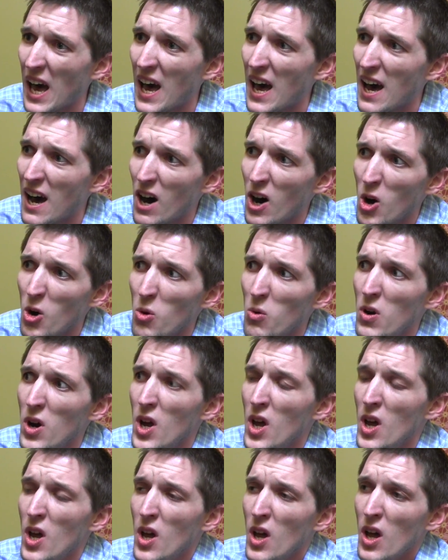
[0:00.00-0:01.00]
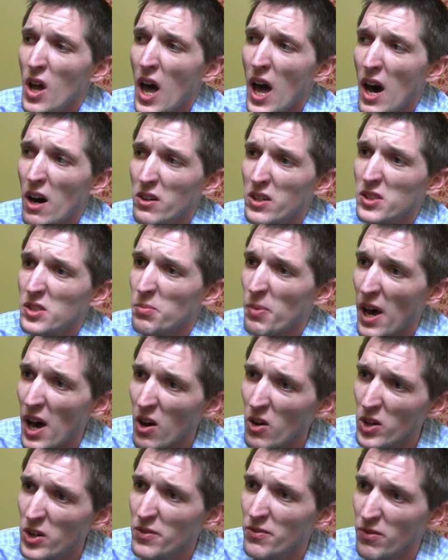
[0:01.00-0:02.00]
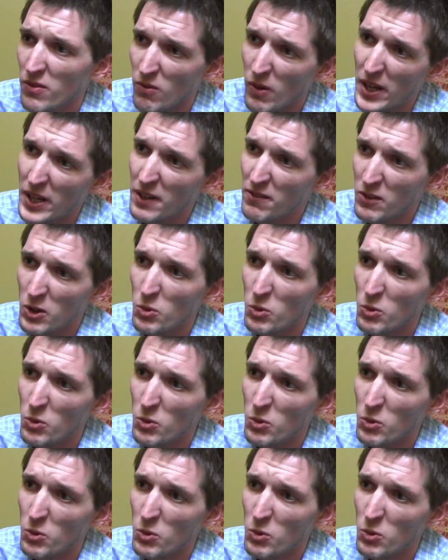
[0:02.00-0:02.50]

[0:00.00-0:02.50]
how does palliative, like if